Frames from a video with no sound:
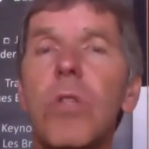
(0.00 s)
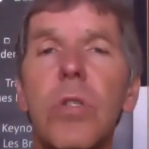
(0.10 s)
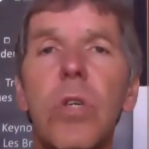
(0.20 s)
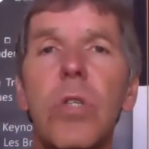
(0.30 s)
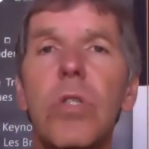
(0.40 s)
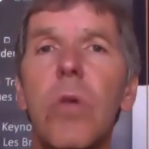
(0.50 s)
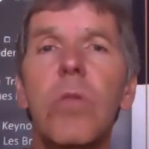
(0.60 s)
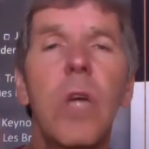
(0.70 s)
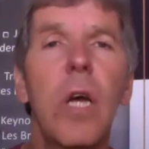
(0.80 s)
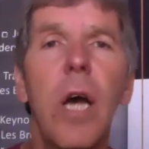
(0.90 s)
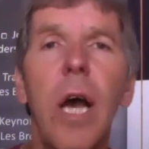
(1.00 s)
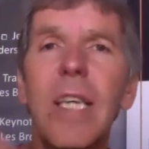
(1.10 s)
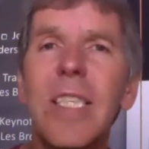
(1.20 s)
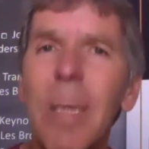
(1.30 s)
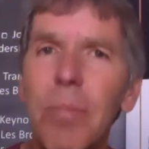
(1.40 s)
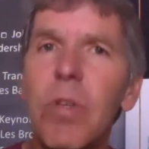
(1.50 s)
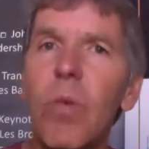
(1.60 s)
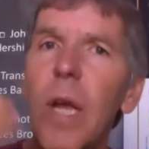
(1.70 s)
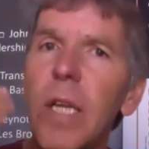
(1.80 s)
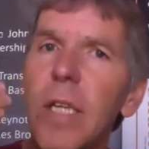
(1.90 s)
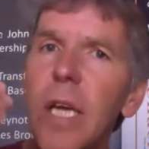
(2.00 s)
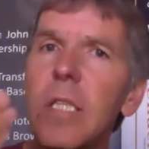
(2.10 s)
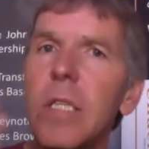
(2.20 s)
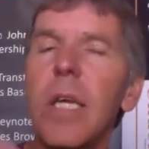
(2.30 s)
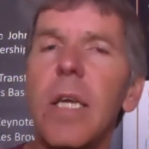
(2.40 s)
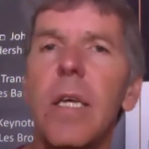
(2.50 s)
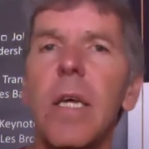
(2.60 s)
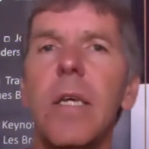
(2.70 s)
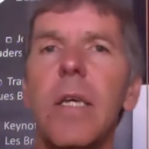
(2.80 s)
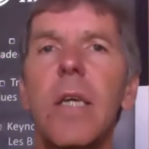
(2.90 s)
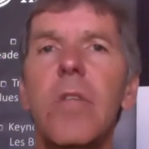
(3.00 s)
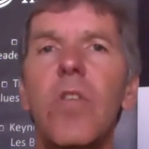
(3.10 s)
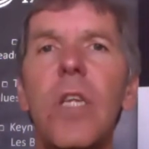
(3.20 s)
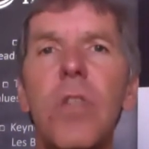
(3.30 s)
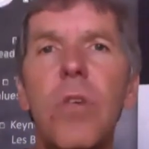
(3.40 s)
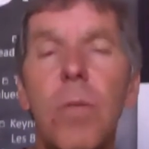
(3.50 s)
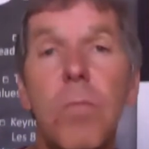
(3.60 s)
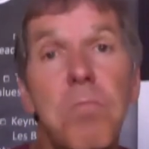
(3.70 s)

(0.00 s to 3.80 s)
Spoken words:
You just don't accept the way they treat you.